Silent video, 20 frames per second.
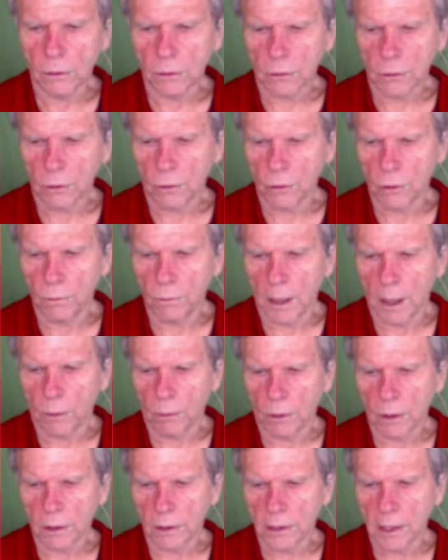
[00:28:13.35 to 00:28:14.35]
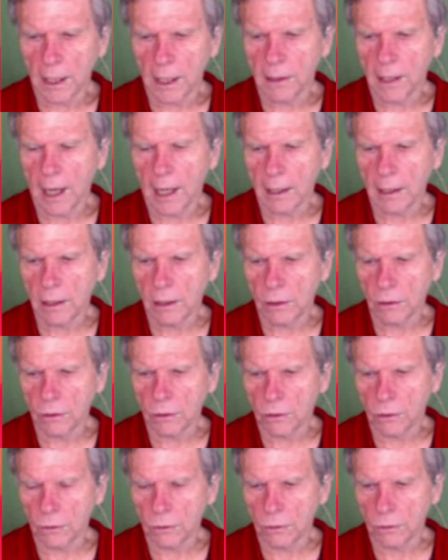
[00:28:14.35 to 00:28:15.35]
So you might want to take that
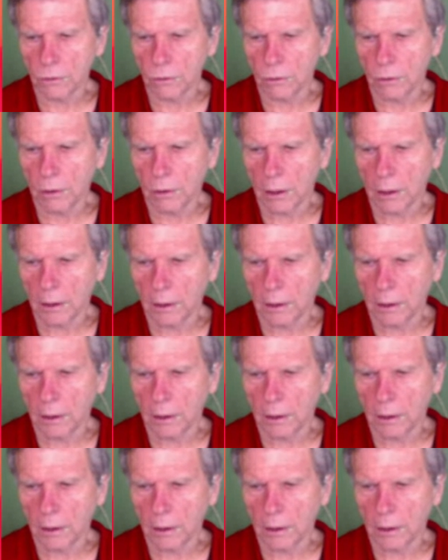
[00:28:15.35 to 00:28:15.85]
into